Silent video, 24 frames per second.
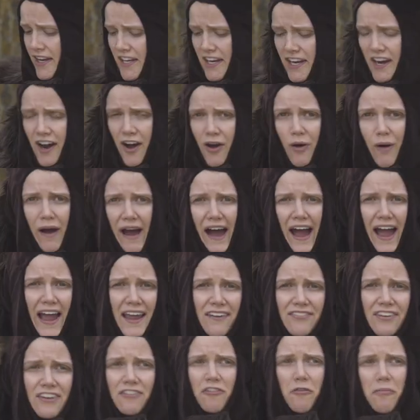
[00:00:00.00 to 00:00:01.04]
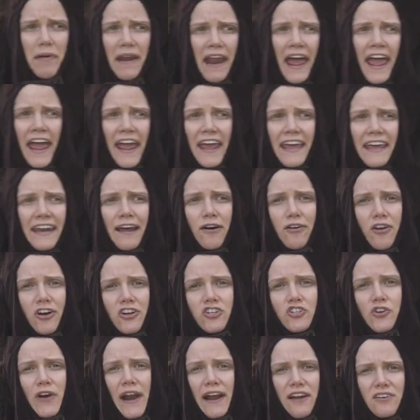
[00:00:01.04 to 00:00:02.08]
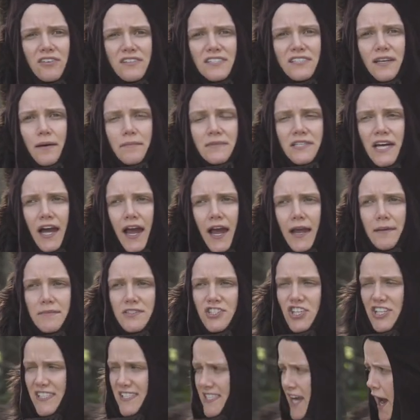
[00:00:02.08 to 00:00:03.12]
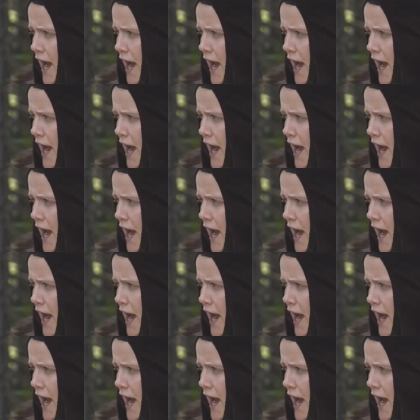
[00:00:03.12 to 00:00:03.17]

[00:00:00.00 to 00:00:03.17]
You know, I've even been hanging out on trails sometimes, just